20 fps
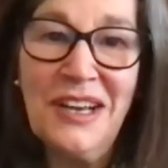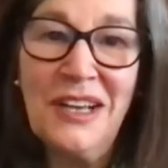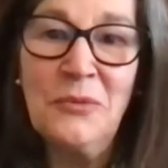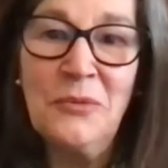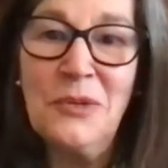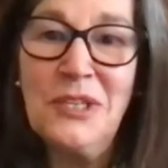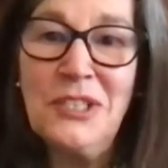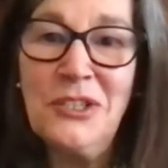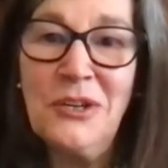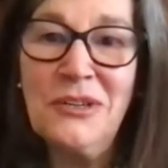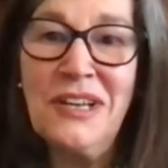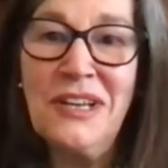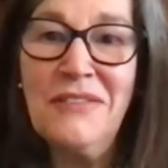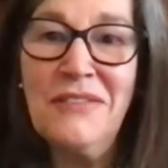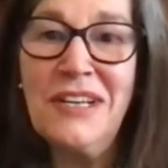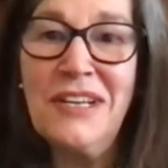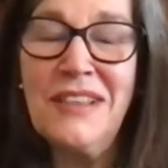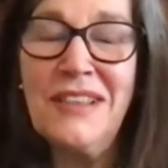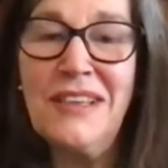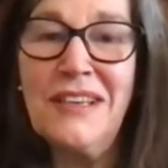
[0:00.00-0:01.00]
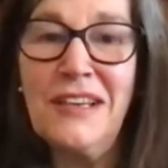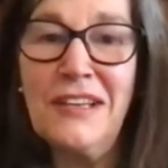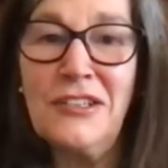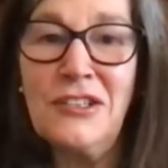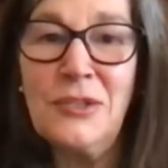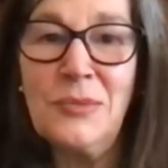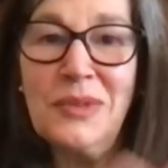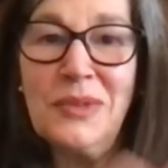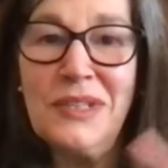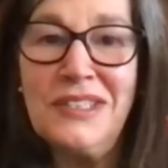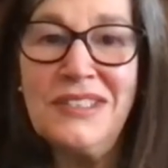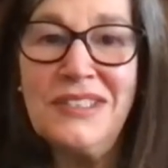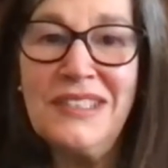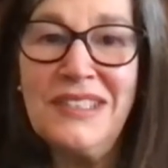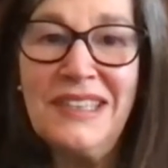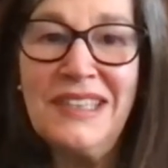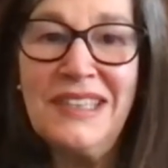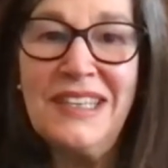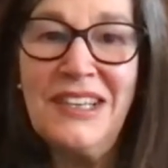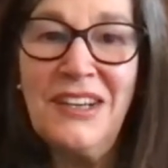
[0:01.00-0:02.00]
And we don't have anything
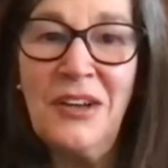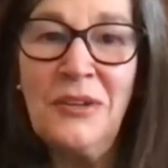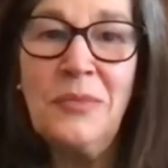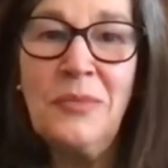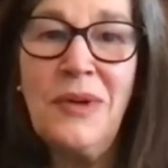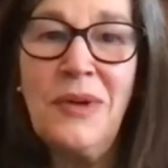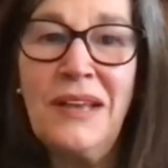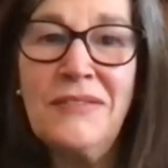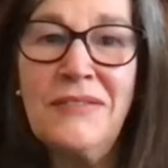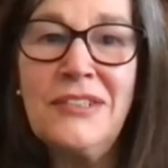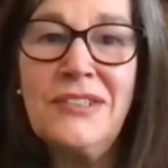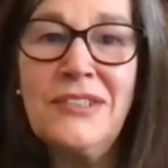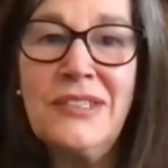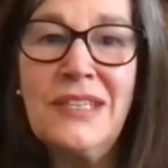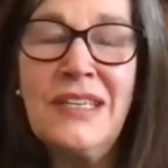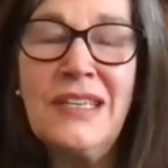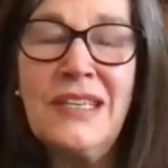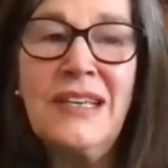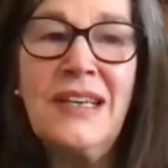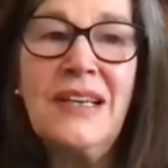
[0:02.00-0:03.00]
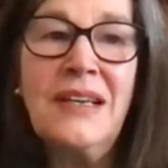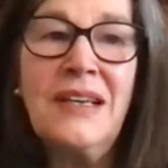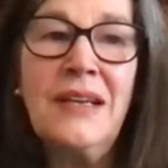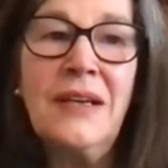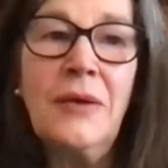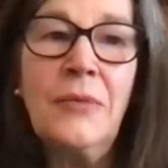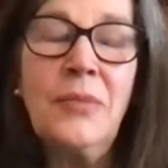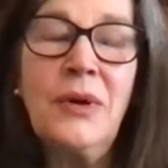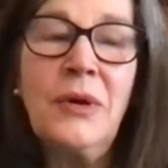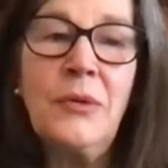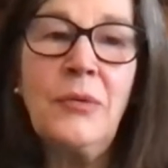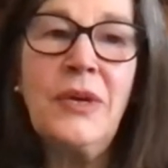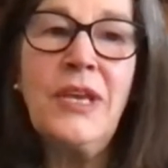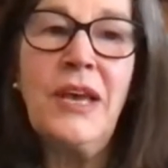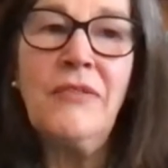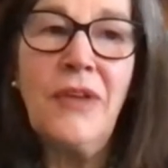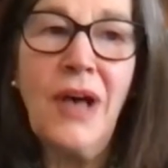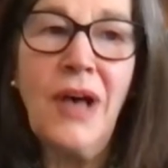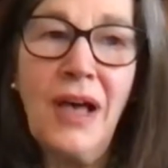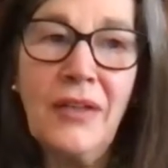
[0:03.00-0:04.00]
explicitly on privacy, but we
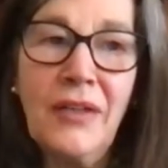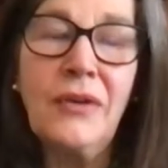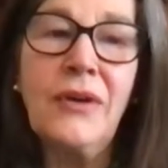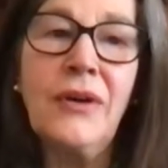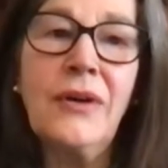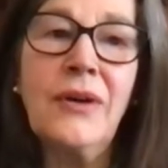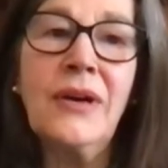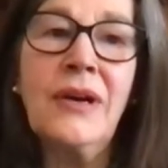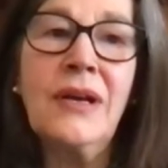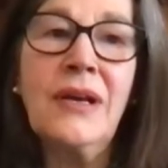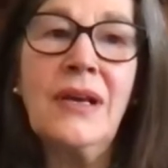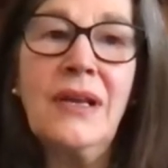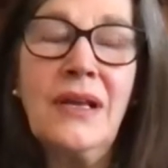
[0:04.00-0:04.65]
have other